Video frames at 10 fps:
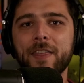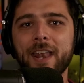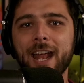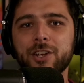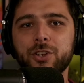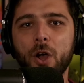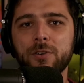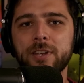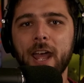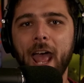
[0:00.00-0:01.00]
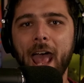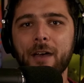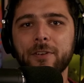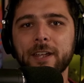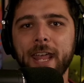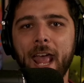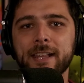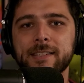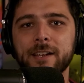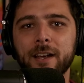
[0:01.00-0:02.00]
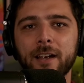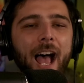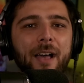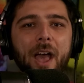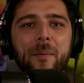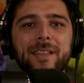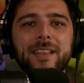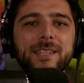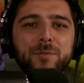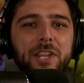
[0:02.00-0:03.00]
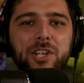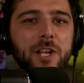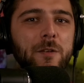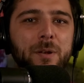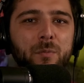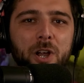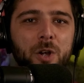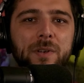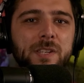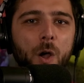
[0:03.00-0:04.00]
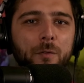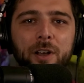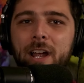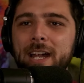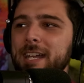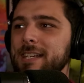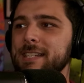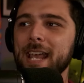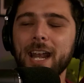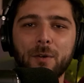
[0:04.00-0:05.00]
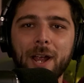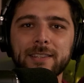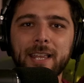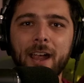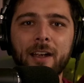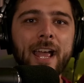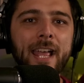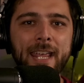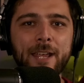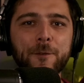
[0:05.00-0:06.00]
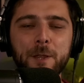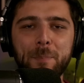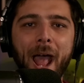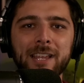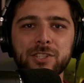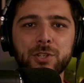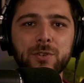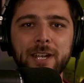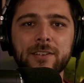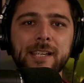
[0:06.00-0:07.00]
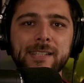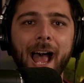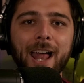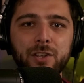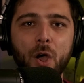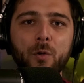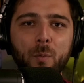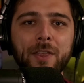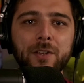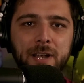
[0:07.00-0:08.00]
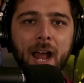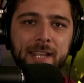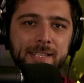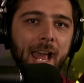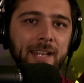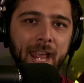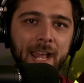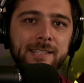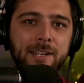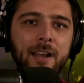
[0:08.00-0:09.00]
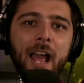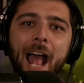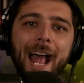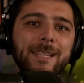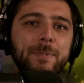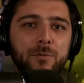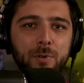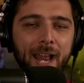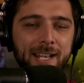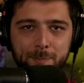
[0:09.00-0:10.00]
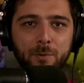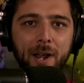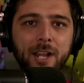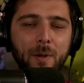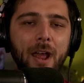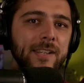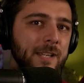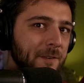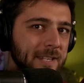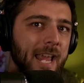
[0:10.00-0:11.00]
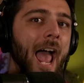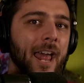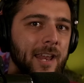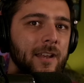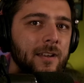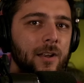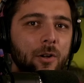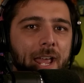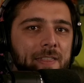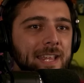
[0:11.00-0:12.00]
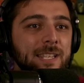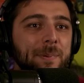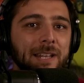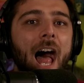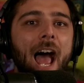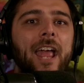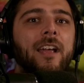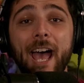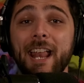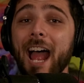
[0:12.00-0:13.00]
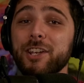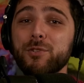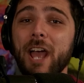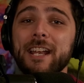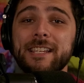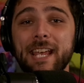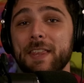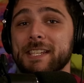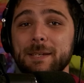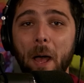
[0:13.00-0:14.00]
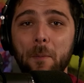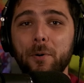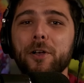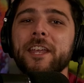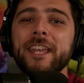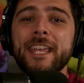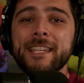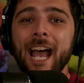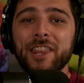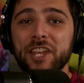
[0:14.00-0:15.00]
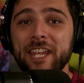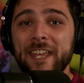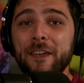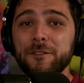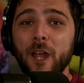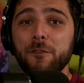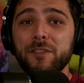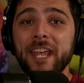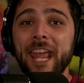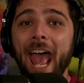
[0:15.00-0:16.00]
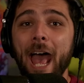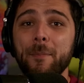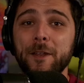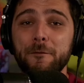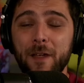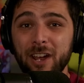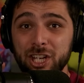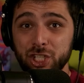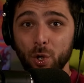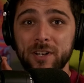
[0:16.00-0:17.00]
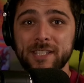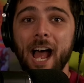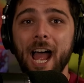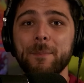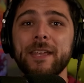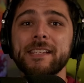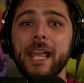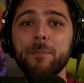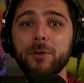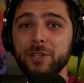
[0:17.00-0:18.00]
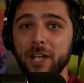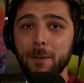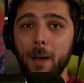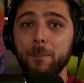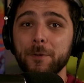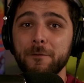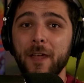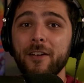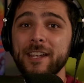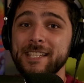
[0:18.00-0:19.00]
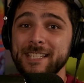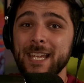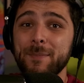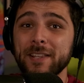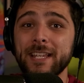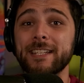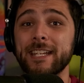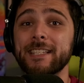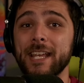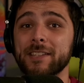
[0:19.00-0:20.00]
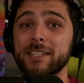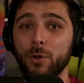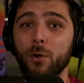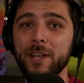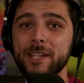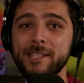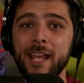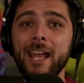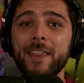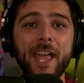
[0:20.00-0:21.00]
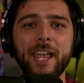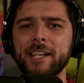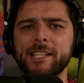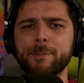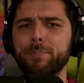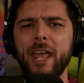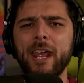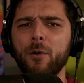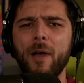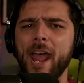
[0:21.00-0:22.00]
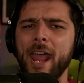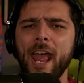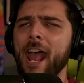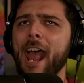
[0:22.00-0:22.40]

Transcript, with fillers: that I don't have cancer. I, I, mean, this really should have been where it was over. He just said it right there. He, for the past two years, has not known whether or not he's had cancer, has been and has been running around as if he's had it. Okay, he's been lying. And I do gotta say this about Boogie. He's got the gift of the gab. In a very short time, he's able to come up with very seemingly detailed stories that can explain away